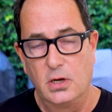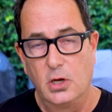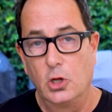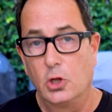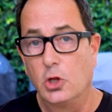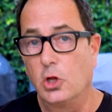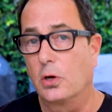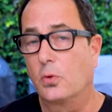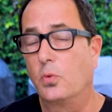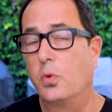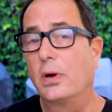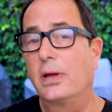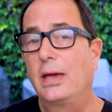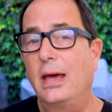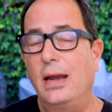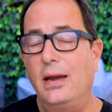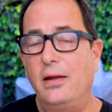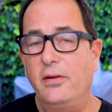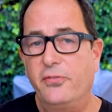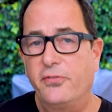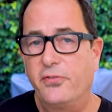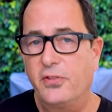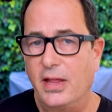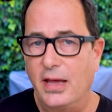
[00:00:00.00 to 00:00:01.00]
Look, we're
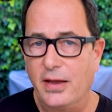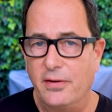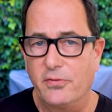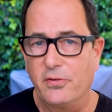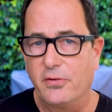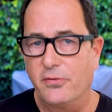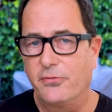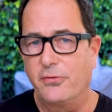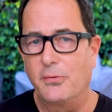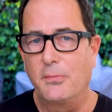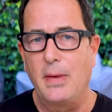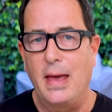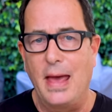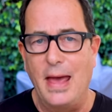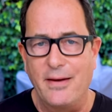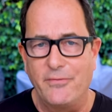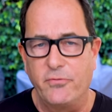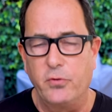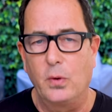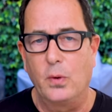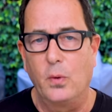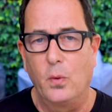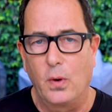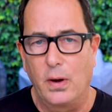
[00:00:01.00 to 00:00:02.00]
getting flavor from
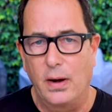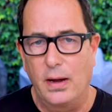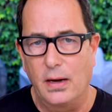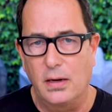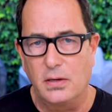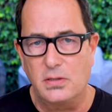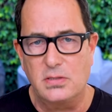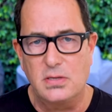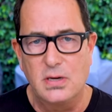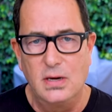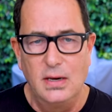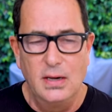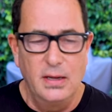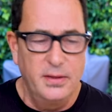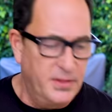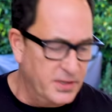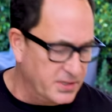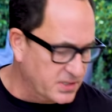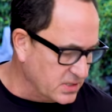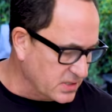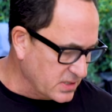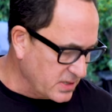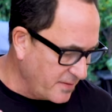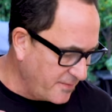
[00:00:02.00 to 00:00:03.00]
everywhere else.
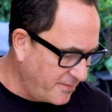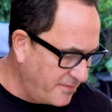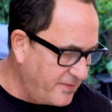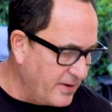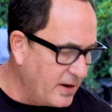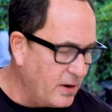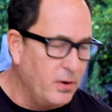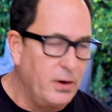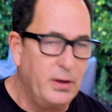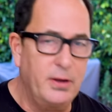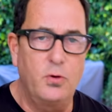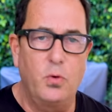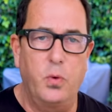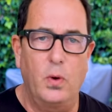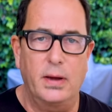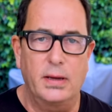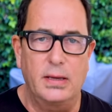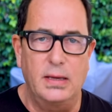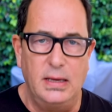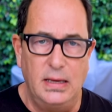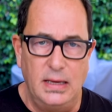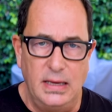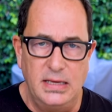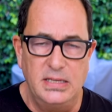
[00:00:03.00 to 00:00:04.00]
This is a very
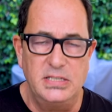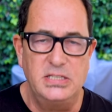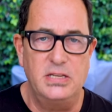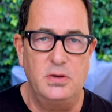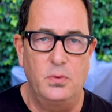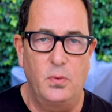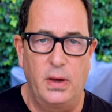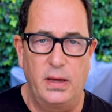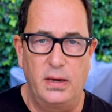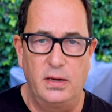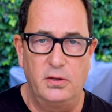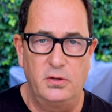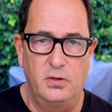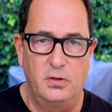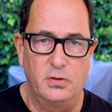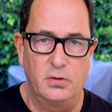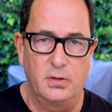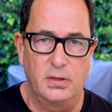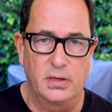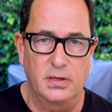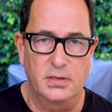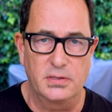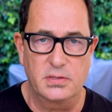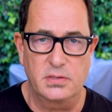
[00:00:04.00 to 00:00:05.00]
quick, easy way to do
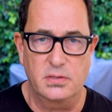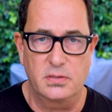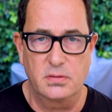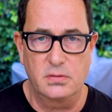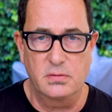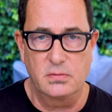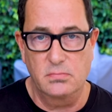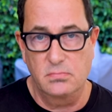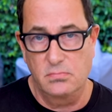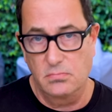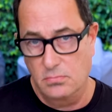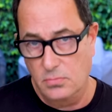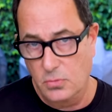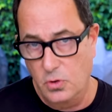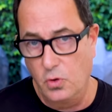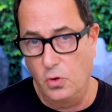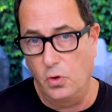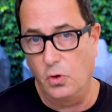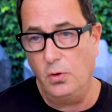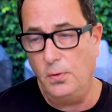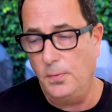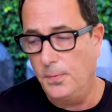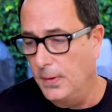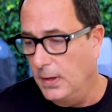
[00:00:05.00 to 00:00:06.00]
this.
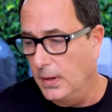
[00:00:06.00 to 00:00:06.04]
Cool?